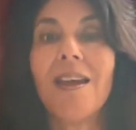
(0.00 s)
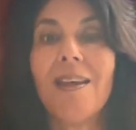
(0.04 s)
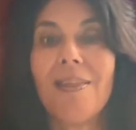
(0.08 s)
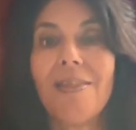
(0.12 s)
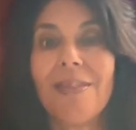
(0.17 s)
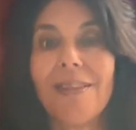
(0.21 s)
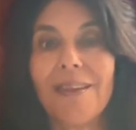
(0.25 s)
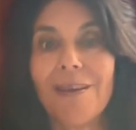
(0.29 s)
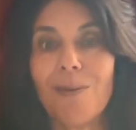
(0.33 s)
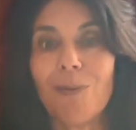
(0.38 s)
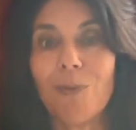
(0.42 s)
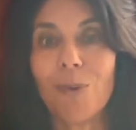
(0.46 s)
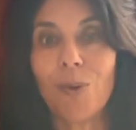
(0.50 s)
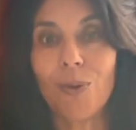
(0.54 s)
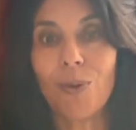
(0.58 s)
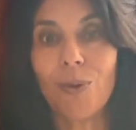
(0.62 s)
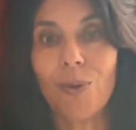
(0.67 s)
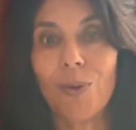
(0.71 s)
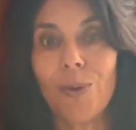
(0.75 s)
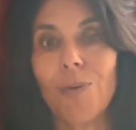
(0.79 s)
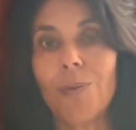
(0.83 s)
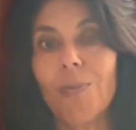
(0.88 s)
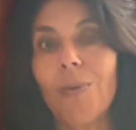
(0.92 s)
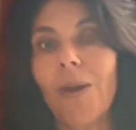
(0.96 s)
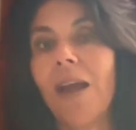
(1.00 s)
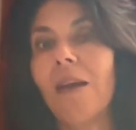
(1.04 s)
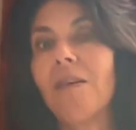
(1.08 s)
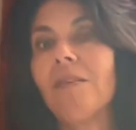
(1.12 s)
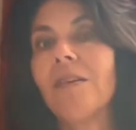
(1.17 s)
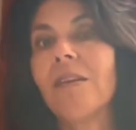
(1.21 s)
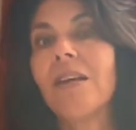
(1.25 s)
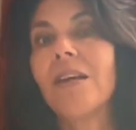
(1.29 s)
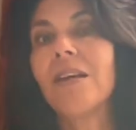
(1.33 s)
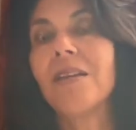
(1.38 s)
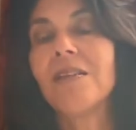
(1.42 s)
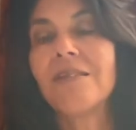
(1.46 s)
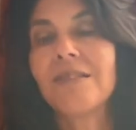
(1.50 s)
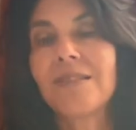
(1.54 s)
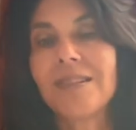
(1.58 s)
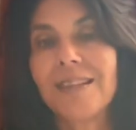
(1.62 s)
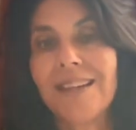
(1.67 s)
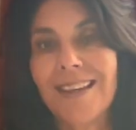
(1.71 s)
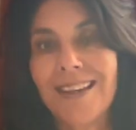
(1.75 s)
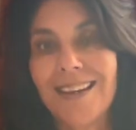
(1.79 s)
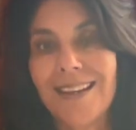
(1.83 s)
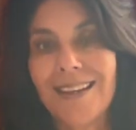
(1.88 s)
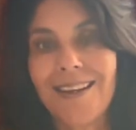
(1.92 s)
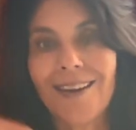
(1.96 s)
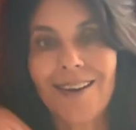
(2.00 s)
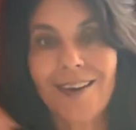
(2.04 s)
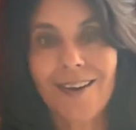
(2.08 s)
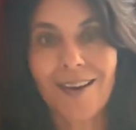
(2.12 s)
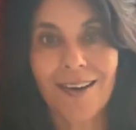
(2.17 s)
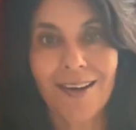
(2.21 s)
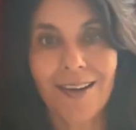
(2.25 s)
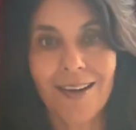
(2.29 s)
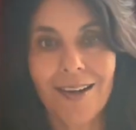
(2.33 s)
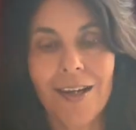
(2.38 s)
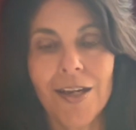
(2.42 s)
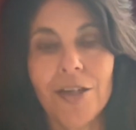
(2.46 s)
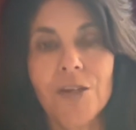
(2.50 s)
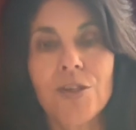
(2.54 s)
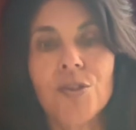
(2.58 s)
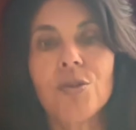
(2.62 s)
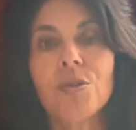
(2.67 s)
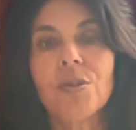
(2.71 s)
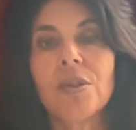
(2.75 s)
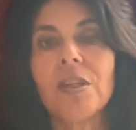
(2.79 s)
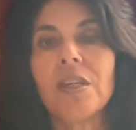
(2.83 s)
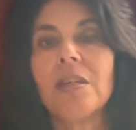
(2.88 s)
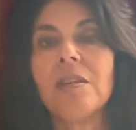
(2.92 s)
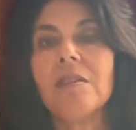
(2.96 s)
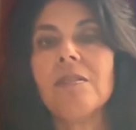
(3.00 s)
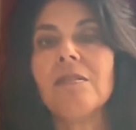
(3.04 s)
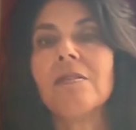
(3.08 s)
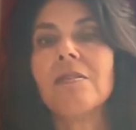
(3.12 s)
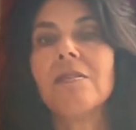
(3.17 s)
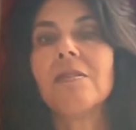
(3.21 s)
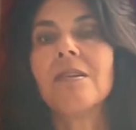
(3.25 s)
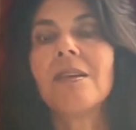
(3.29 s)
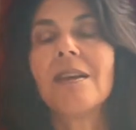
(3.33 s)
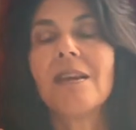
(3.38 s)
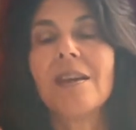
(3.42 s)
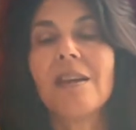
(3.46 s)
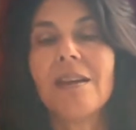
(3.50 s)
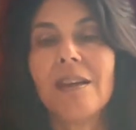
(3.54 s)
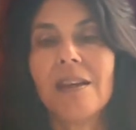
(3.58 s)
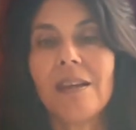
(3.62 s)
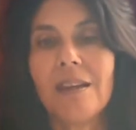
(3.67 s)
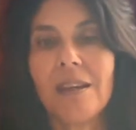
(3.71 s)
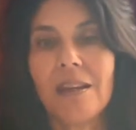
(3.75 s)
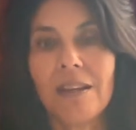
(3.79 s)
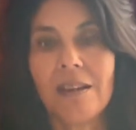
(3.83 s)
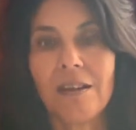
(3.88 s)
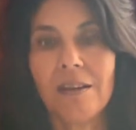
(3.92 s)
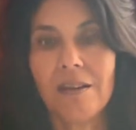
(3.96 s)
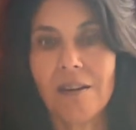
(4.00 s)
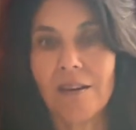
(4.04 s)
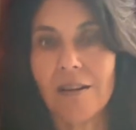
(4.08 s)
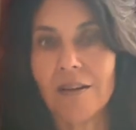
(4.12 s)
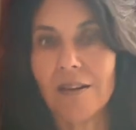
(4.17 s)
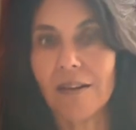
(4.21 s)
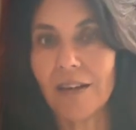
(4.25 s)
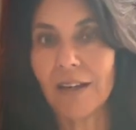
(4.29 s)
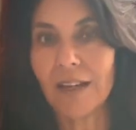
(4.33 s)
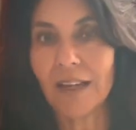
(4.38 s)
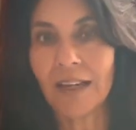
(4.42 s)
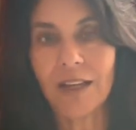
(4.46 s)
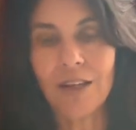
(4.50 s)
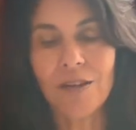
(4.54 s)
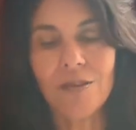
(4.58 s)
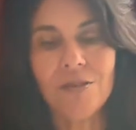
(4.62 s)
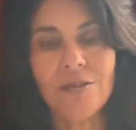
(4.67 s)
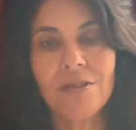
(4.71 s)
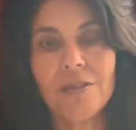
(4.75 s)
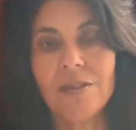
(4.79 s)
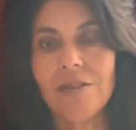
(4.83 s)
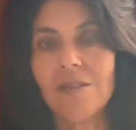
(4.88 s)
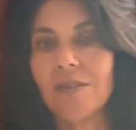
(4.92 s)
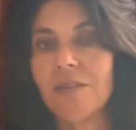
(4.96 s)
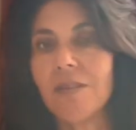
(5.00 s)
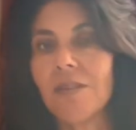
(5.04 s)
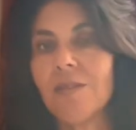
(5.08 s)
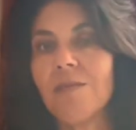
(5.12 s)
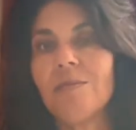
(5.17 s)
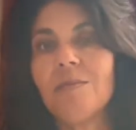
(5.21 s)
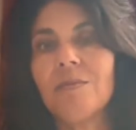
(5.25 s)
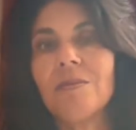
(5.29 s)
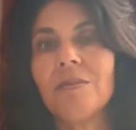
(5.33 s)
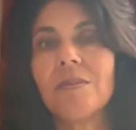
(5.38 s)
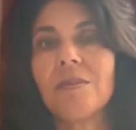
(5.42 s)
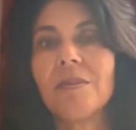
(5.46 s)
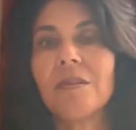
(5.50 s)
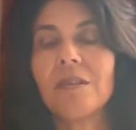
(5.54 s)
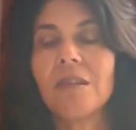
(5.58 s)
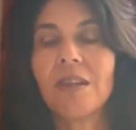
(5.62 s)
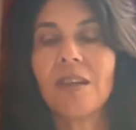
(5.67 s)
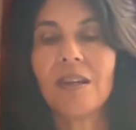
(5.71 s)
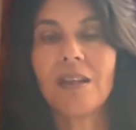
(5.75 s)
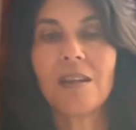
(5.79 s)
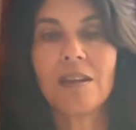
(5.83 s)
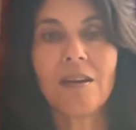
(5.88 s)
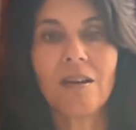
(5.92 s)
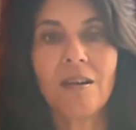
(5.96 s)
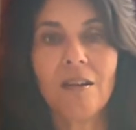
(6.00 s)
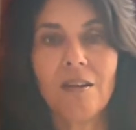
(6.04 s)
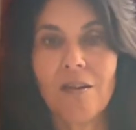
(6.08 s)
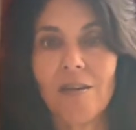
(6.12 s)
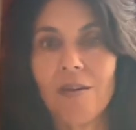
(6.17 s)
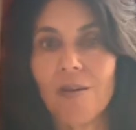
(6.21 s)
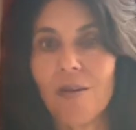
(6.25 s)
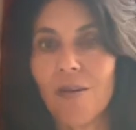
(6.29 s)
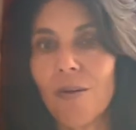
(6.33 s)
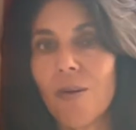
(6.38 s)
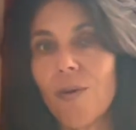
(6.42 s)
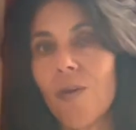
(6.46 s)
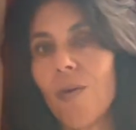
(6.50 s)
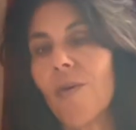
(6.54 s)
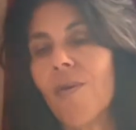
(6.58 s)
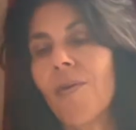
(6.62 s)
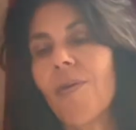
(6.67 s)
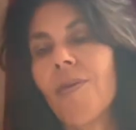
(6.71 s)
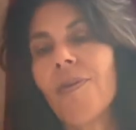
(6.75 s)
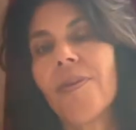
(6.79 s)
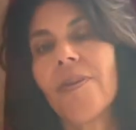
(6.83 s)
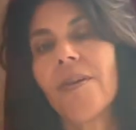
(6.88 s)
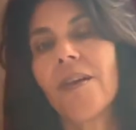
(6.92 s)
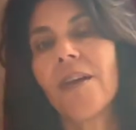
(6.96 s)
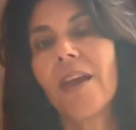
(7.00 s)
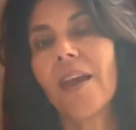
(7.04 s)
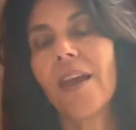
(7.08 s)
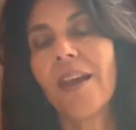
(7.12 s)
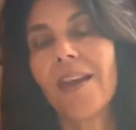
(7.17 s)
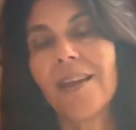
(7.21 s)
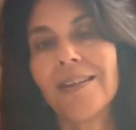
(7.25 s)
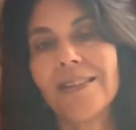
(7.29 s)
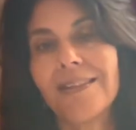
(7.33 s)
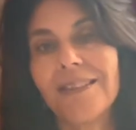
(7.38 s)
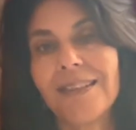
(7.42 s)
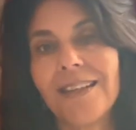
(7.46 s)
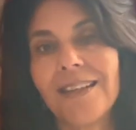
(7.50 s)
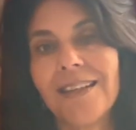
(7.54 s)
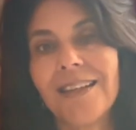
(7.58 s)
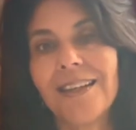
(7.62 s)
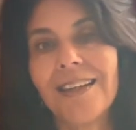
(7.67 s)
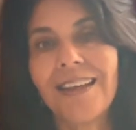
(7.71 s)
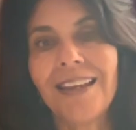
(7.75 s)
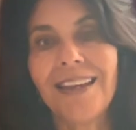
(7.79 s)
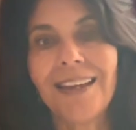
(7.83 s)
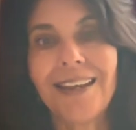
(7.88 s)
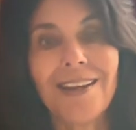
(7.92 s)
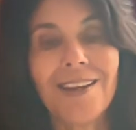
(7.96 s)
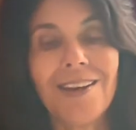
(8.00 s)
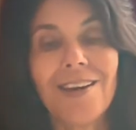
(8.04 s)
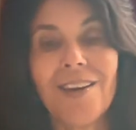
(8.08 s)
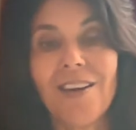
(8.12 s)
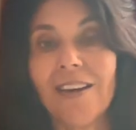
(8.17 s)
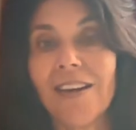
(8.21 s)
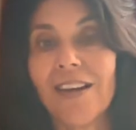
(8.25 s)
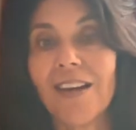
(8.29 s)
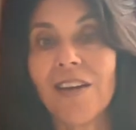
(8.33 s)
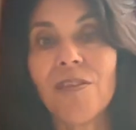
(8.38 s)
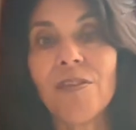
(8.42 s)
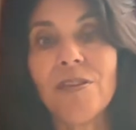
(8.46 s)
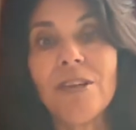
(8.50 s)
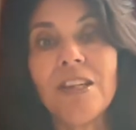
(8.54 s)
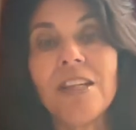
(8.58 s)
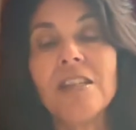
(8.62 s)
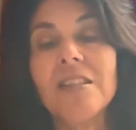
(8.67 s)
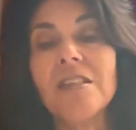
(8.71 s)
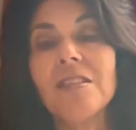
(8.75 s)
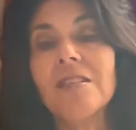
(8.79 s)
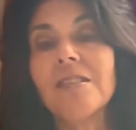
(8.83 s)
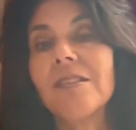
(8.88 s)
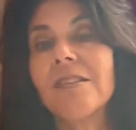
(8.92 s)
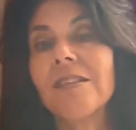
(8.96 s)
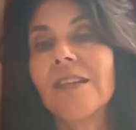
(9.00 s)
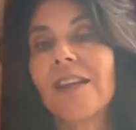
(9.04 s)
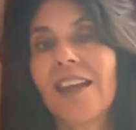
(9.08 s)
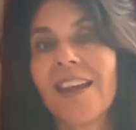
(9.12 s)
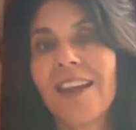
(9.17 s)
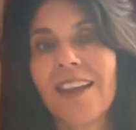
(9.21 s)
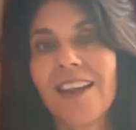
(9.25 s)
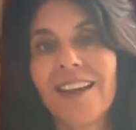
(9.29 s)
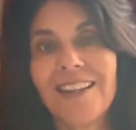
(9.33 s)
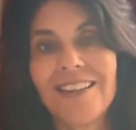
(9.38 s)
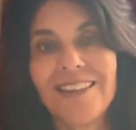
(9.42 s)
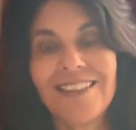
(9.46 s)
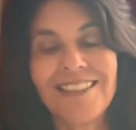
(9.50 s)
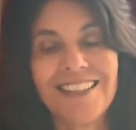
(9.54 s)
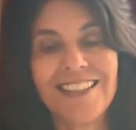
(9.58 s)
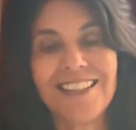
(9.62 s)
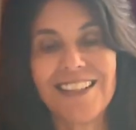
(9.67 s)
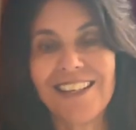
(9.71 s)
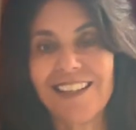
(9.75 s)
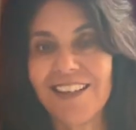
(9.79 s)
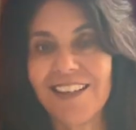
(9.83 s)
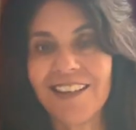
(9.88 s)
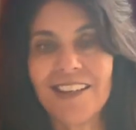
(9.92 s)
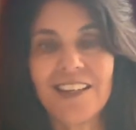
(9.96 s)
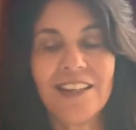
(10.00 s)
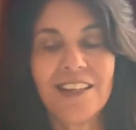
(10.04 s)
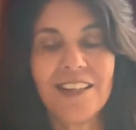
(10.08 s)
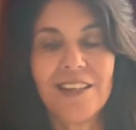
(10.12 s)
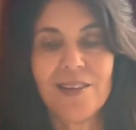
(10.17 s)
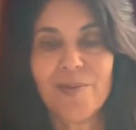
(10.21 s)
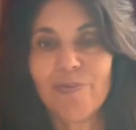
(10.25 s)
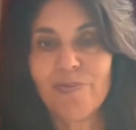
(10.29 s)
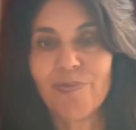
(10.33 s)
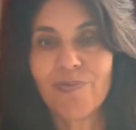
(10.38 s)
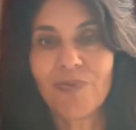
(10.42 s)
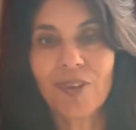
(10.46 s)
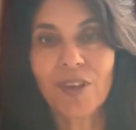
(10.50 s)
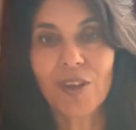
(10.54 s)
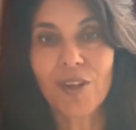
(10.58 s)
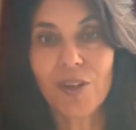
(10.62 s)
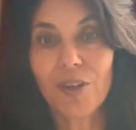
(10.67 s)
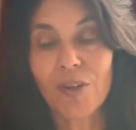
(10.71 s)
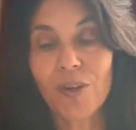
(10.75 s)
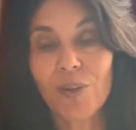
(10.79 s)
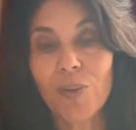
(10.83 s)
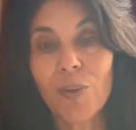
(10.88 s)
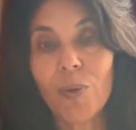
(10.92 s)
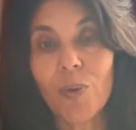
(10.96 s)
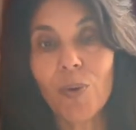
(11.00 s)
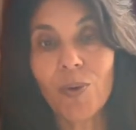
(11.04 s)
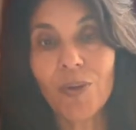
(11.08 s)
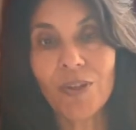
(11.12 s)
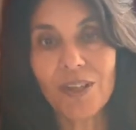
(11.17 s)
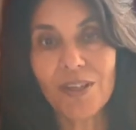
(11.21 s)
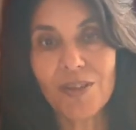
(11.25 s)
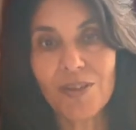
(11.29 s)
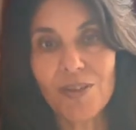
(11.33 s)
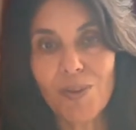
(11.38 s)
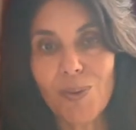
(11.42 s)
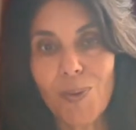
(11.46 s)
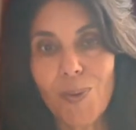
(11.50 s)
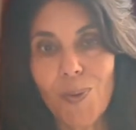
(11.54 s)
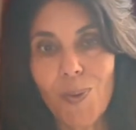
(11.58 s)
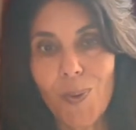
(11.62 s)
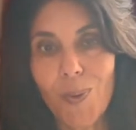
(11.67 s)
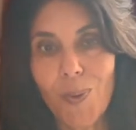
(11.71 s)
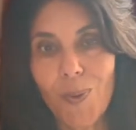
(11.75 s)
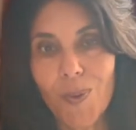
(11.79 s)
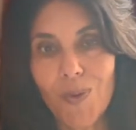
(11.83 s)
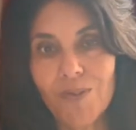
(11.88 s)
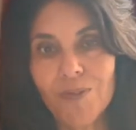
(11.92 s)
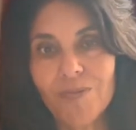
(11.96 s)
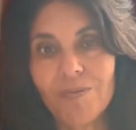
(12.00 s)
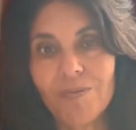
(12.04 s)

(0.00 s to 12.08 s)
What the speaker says: the world around us in our countries, in our ecosystems, in our earth, and in our governance, and in the world as a whole.